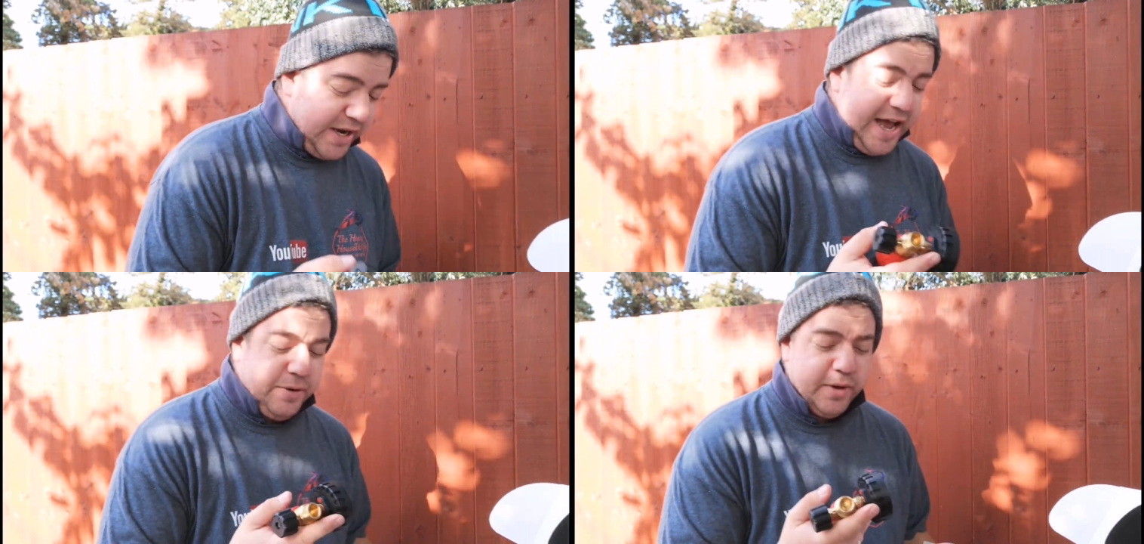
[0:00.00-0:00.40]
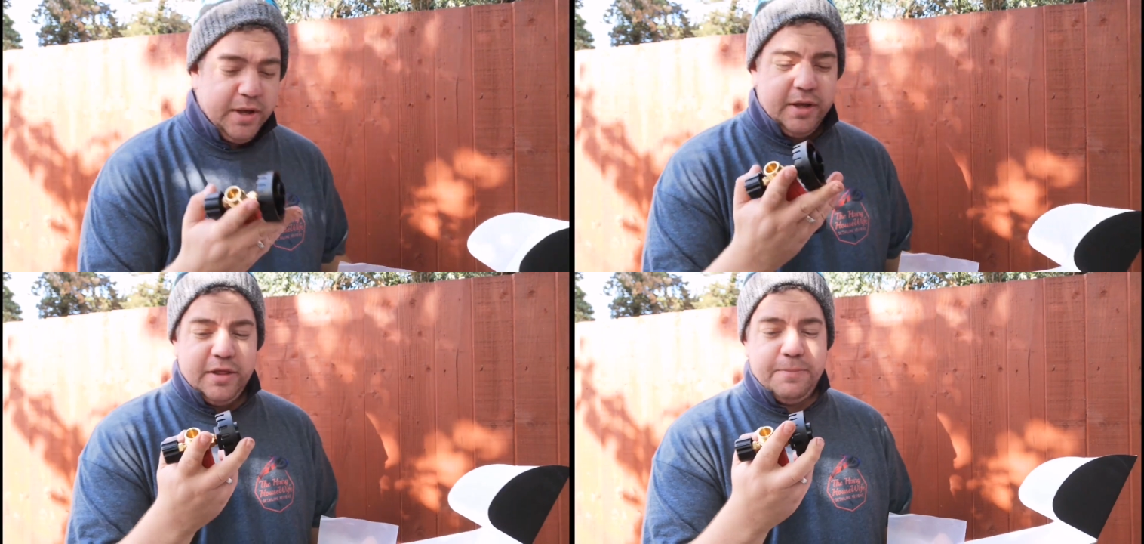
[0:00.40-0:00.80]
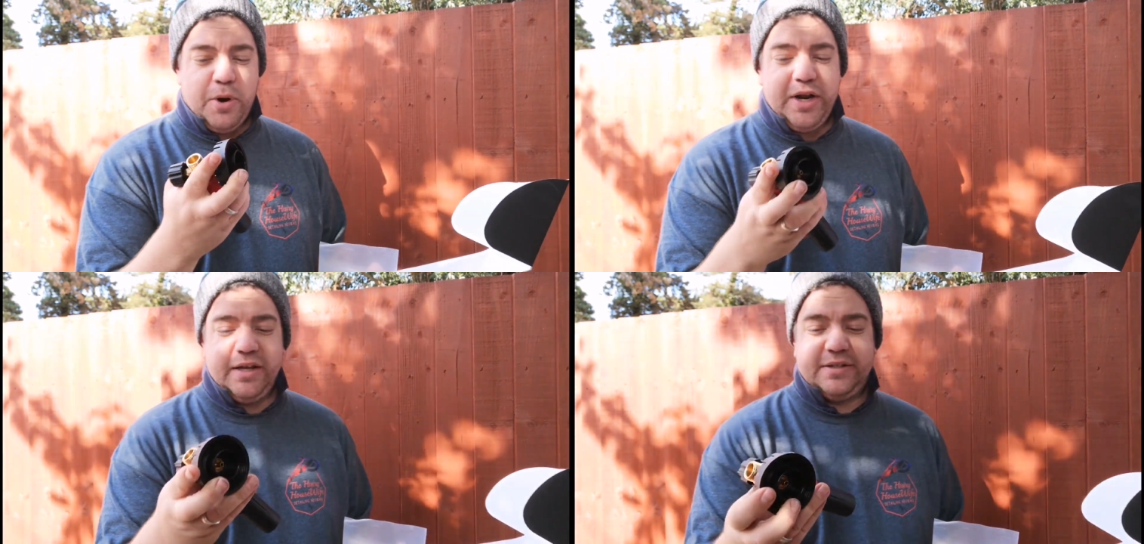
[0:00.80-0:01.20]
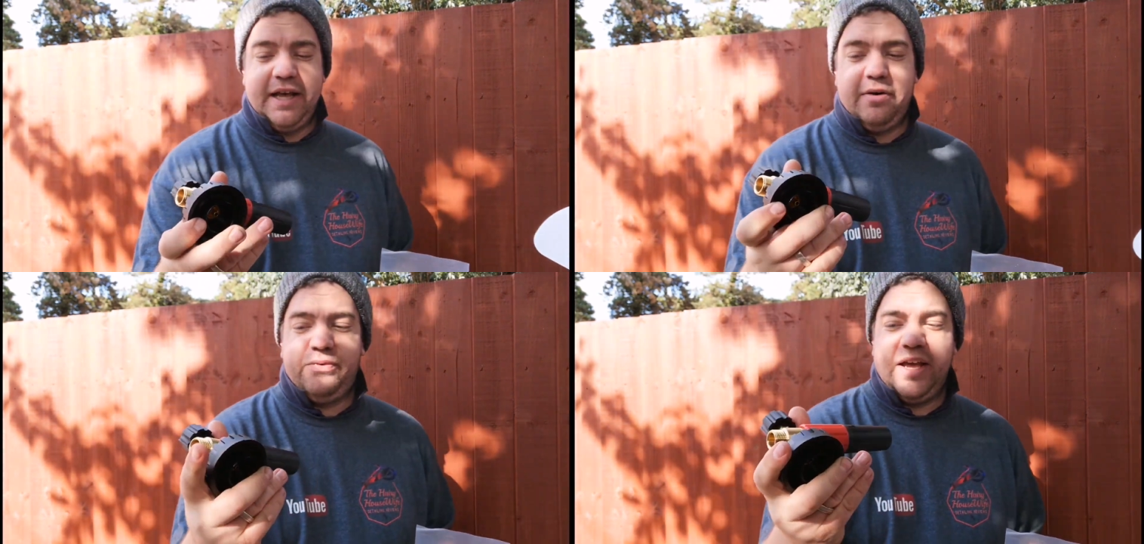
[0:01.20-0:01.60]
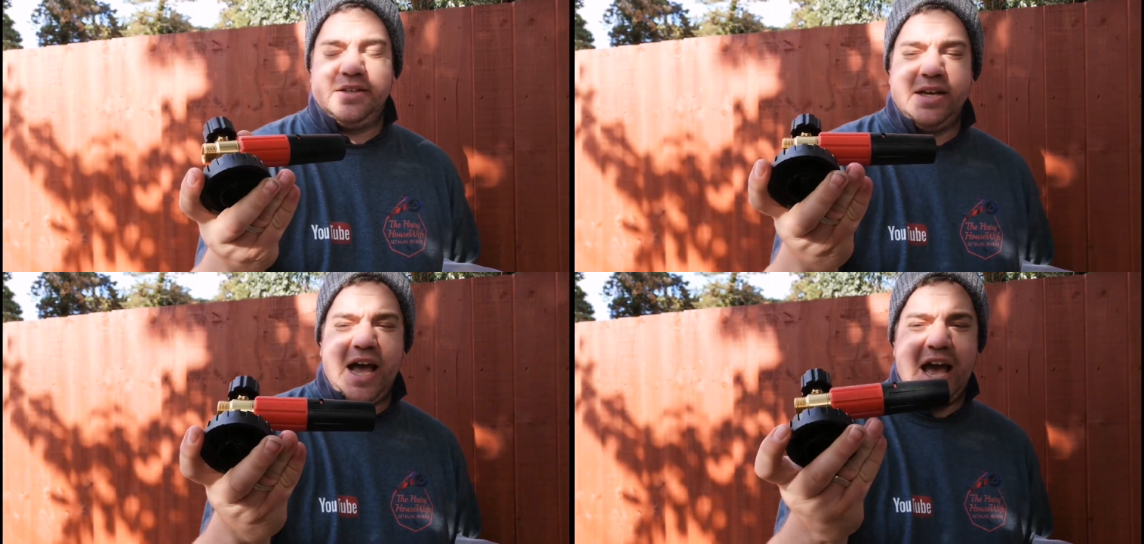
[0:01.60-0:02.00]
Now, the body itself
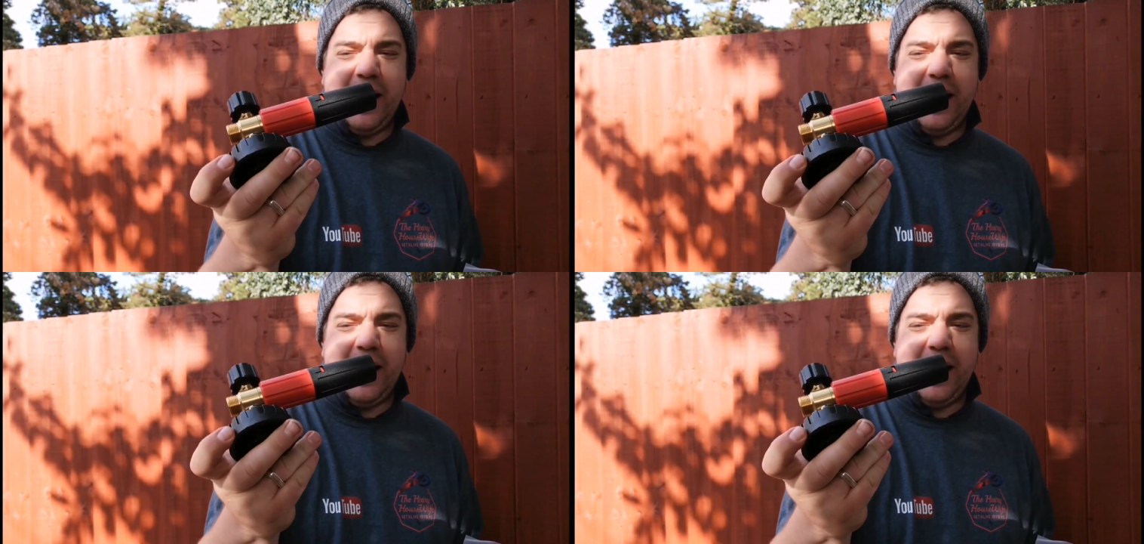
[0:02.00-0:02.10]
is an